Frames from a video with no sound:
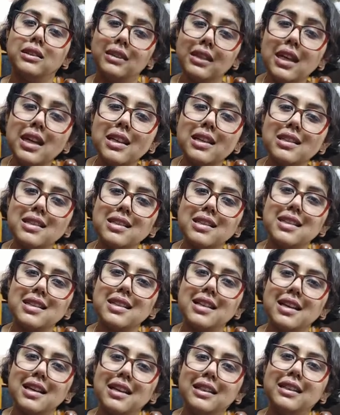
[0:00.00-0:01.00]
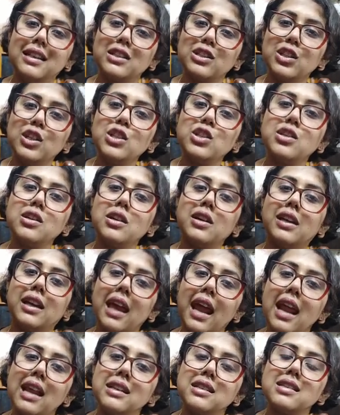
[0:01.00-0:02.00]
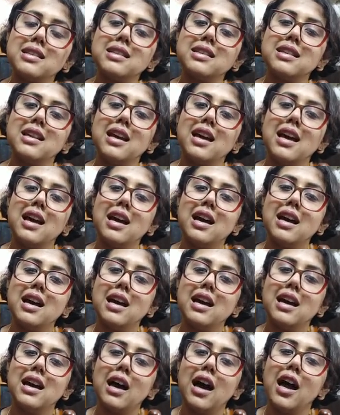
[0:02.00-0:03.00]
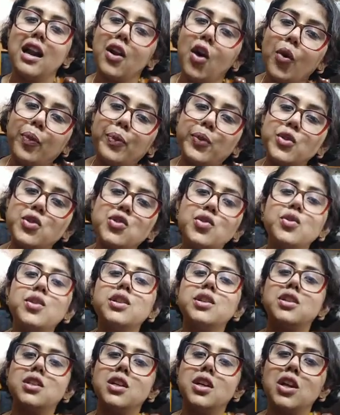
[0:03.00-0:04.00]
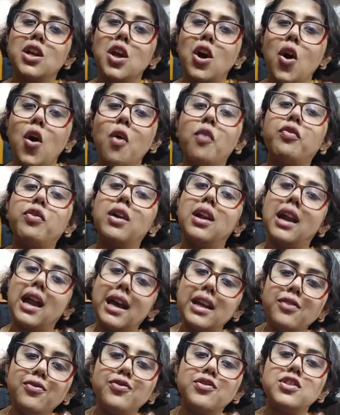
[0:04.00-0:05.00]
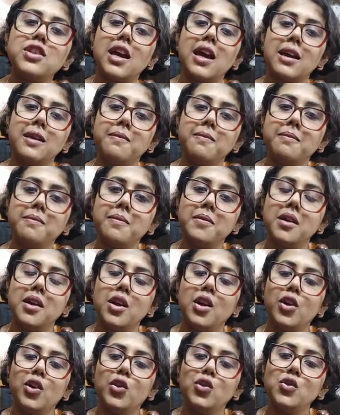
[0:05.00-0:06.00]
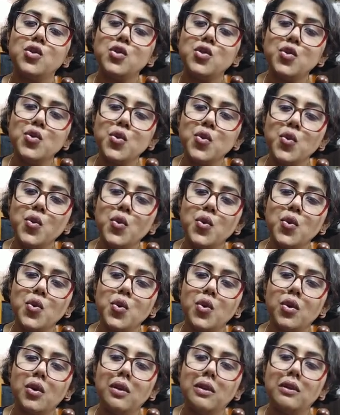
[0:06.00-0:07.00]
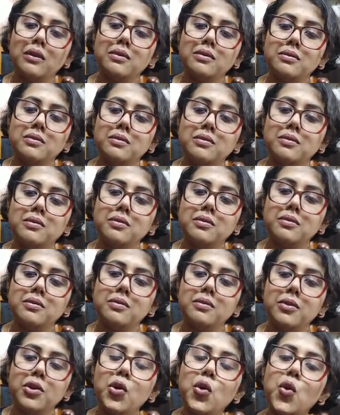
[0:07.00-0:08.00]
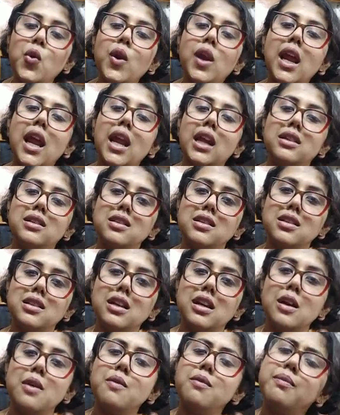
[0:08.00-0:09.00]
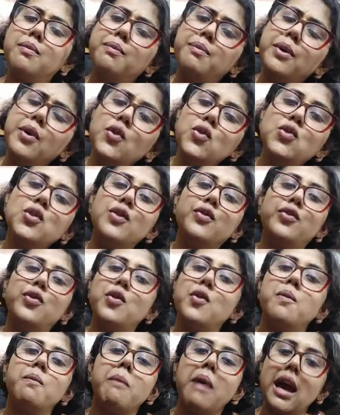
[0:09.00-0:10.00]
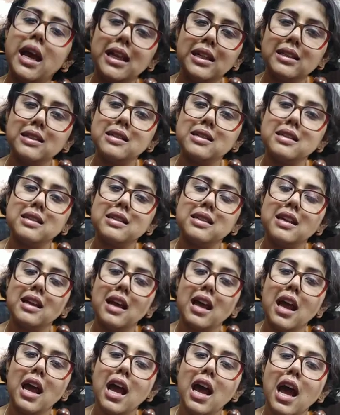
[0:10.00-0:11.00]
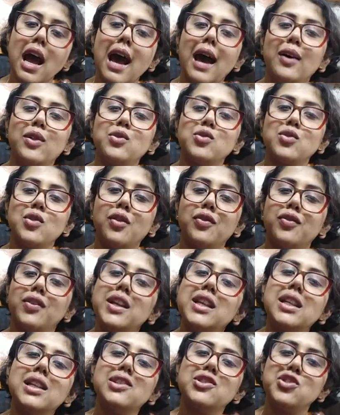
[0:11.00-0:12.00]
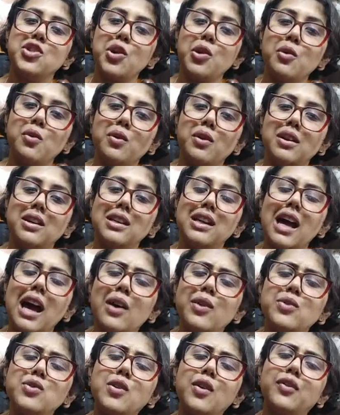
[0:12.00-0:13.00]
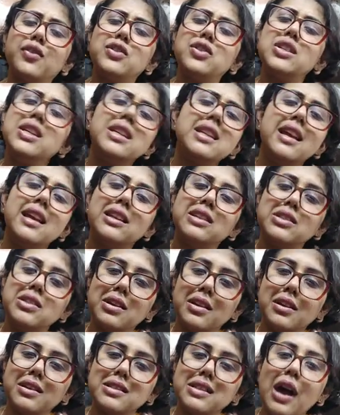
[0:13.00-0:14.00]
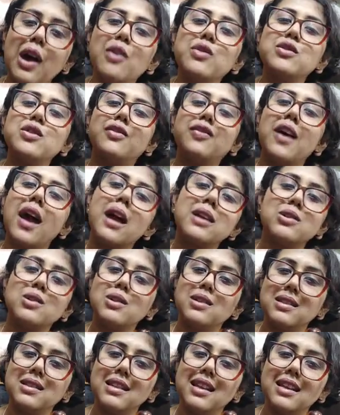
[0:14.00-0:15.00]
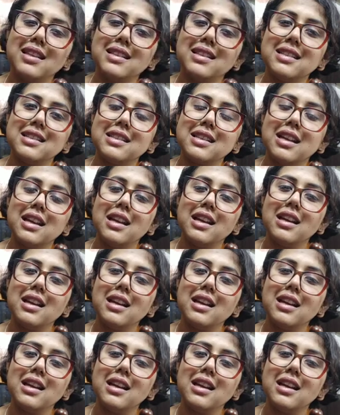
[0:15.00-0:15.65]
this, the teacher gets an opportunity of a lifetime to create beautiful minds out of little children, out of teenagers, out of adolescents,